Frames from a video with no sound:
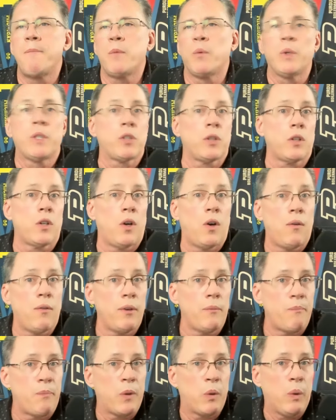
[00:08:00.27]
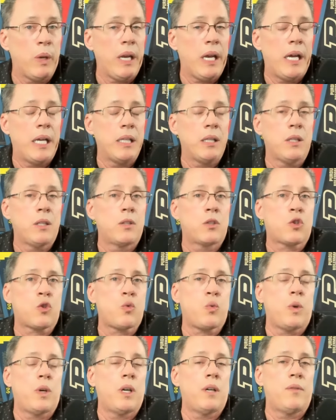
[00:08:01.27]
we took over. We had
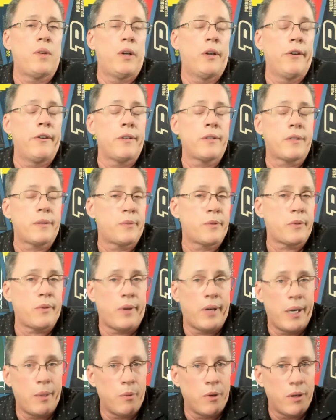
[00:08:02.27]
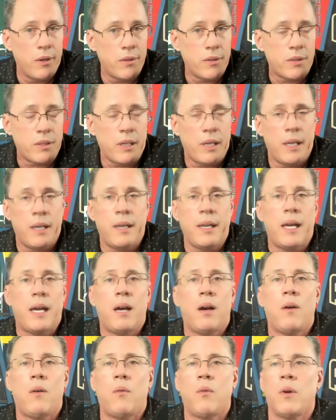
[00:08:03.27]
1,200 subscribers, and
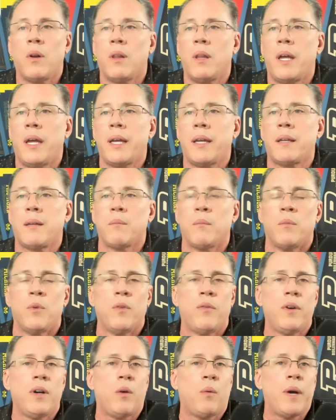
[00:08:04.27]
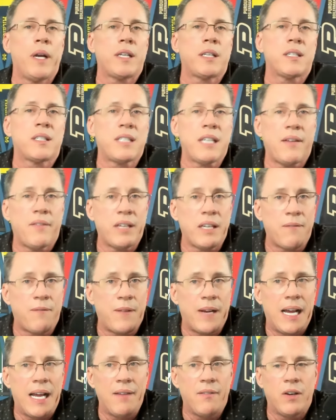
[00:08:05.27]
now we're like moving our way to
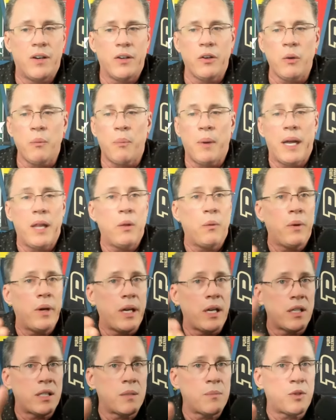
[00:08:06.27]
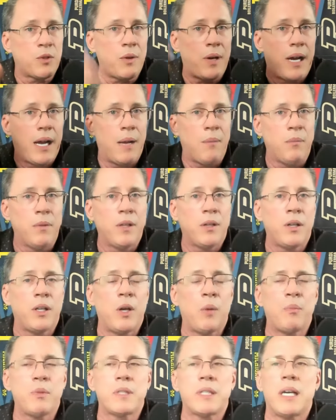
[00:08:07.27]
7,500. By the way, subscribe. It'll
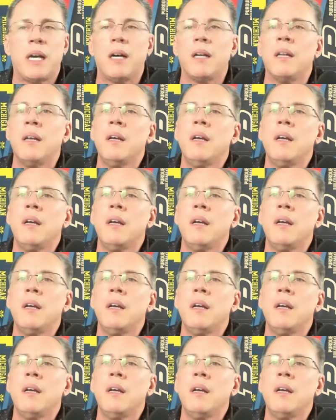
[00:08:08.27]
help us out.